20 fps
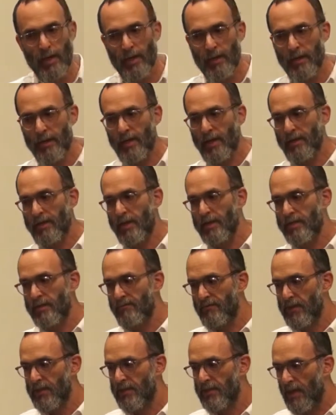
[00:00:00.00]
There's a
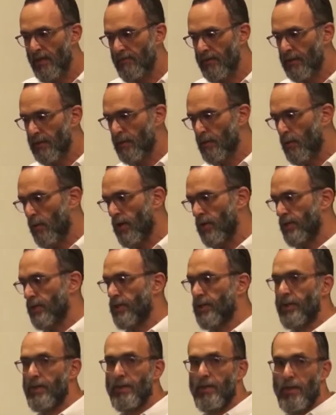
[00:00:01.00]
philosophical
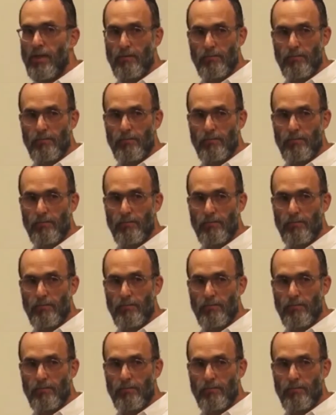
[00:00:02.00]
question that